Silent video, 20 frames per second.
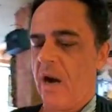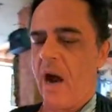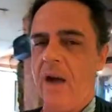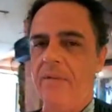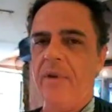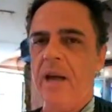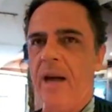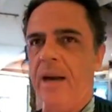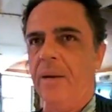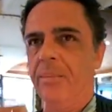
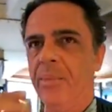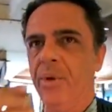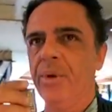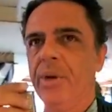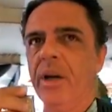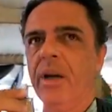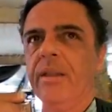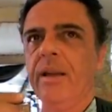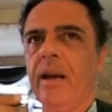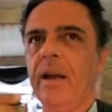I've got a
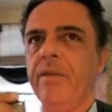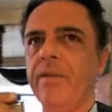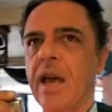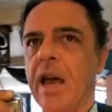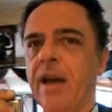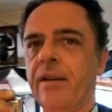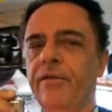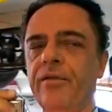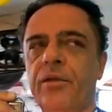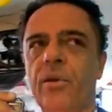Buddha that I've
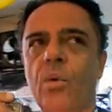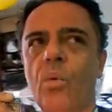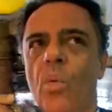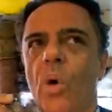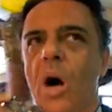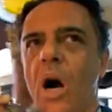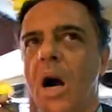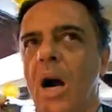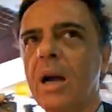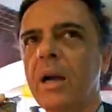had for a
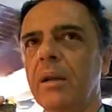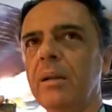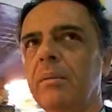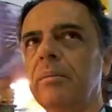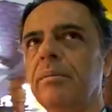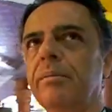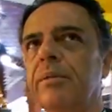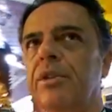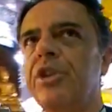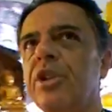while.
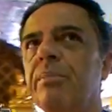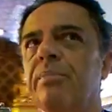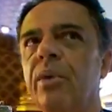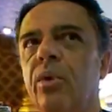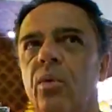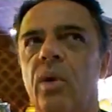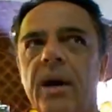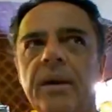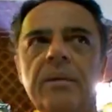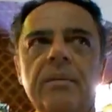
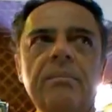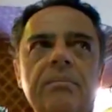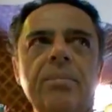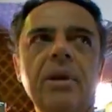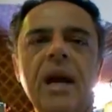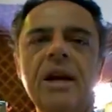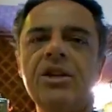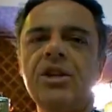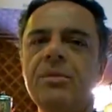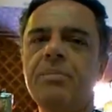Simple one,
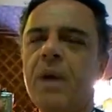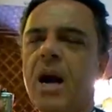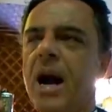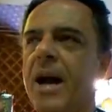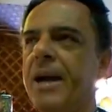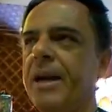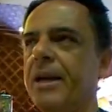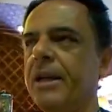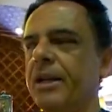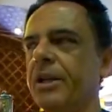blessed
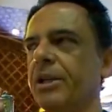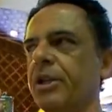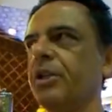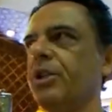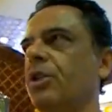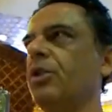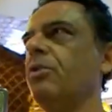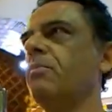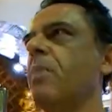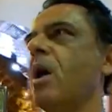by
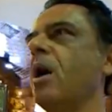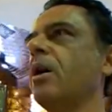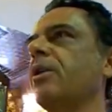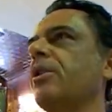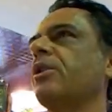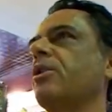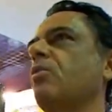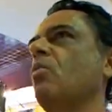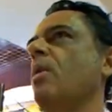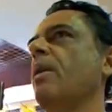2
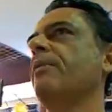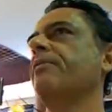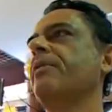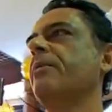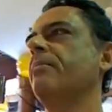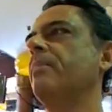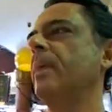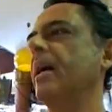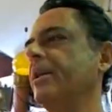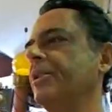monks. One of
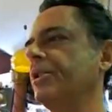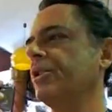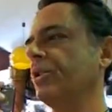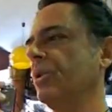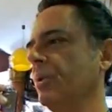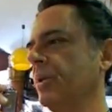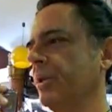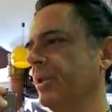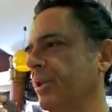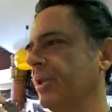them my
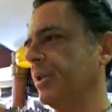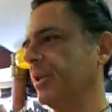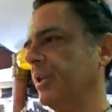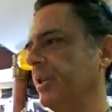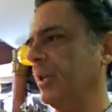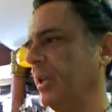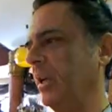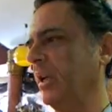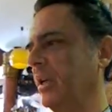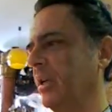student
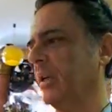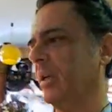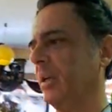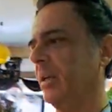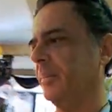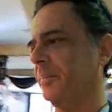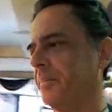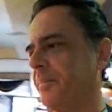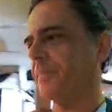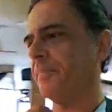in
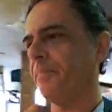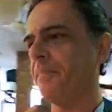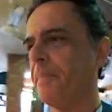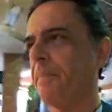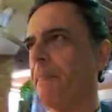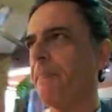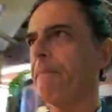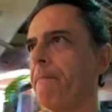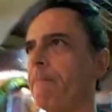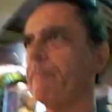
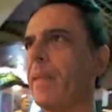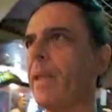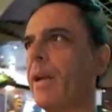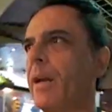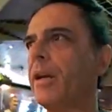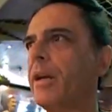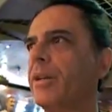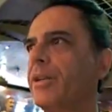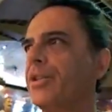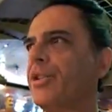
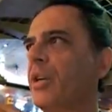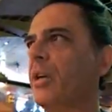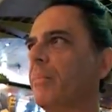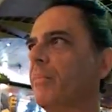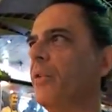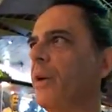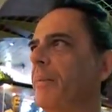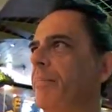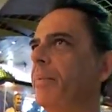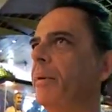Siem
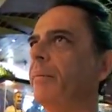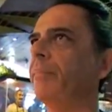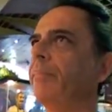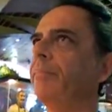Reap.